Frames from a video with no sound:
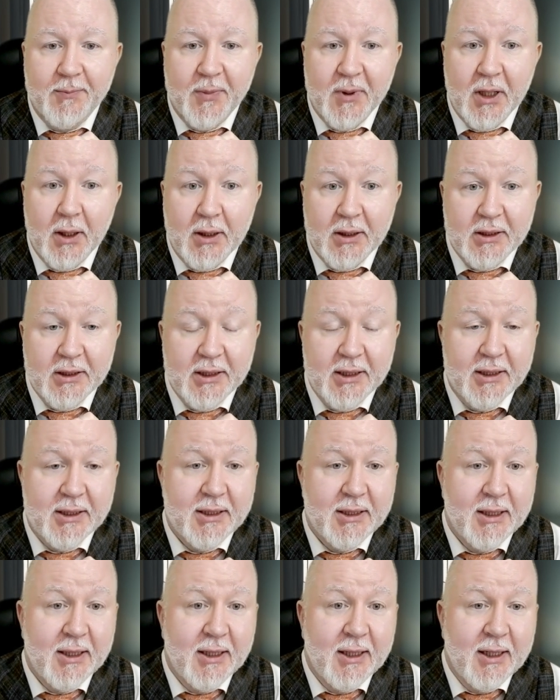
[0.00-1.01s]

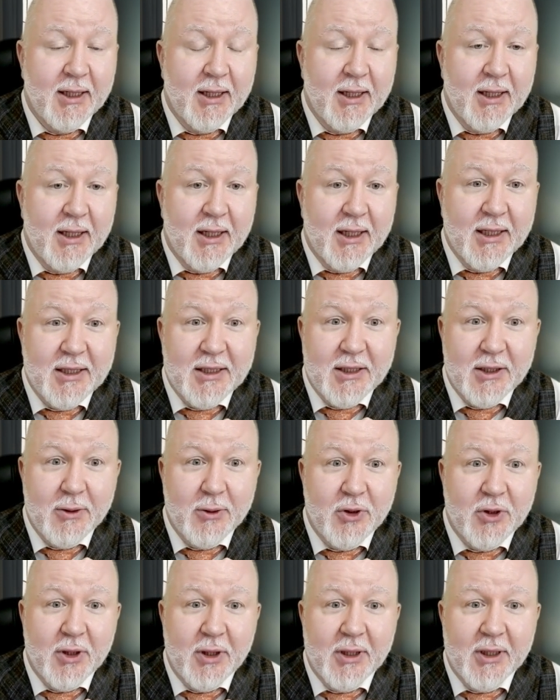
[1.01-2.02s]
conduct, it's
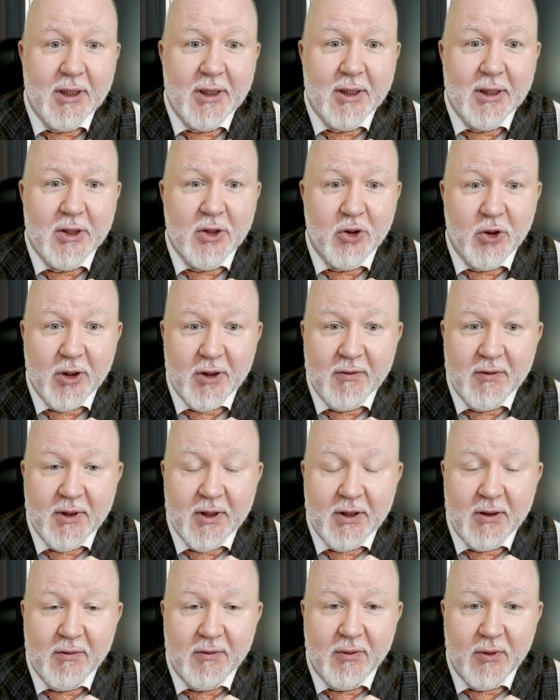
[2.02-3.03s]
usually driven
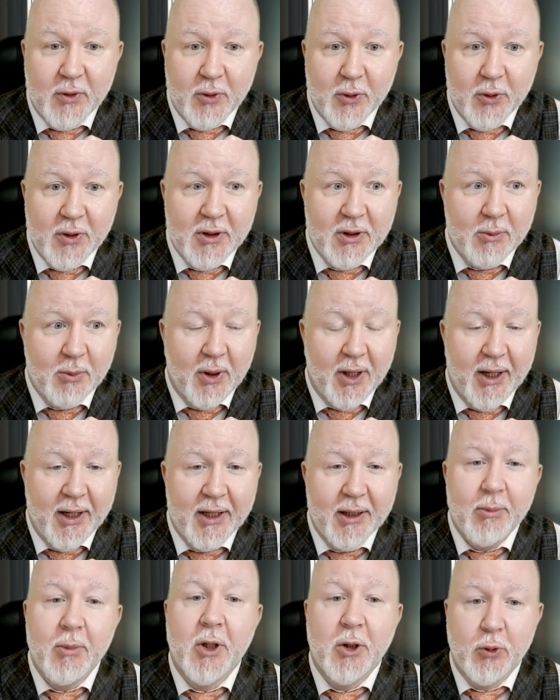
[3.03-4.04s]
and fueled by
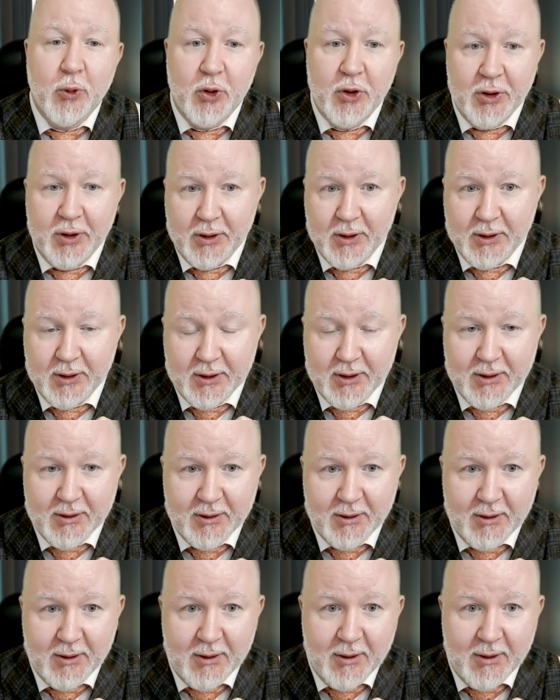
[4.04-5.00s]
emotions.